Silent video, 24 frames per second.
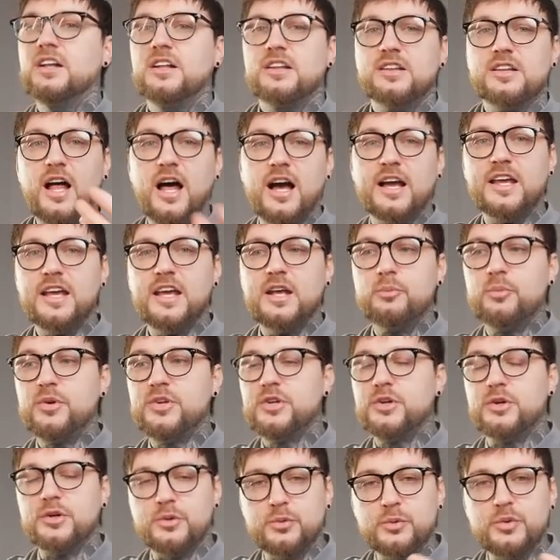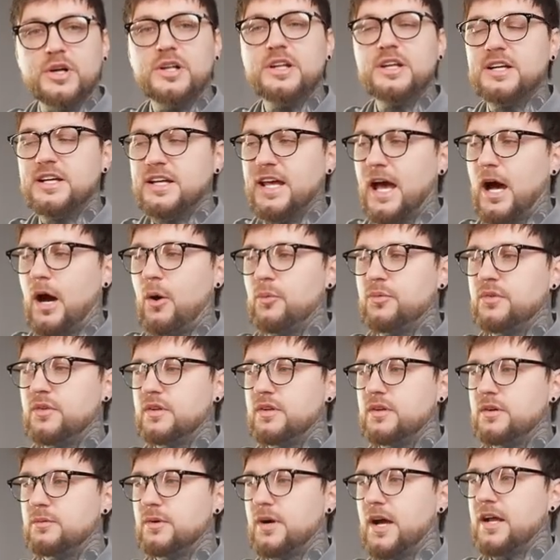Log in with your Google account,
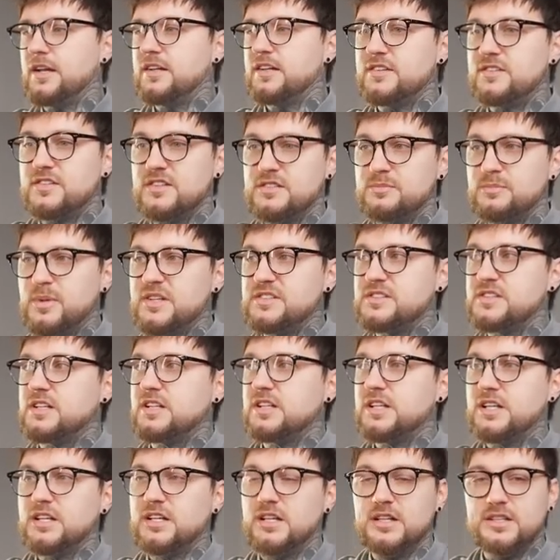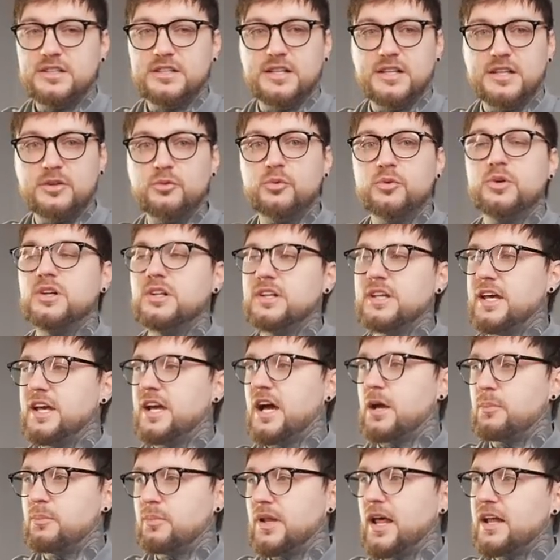right? This is basically the Google
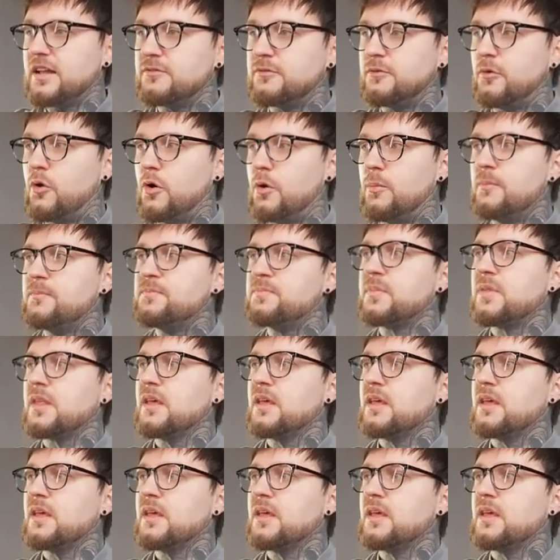AI platform.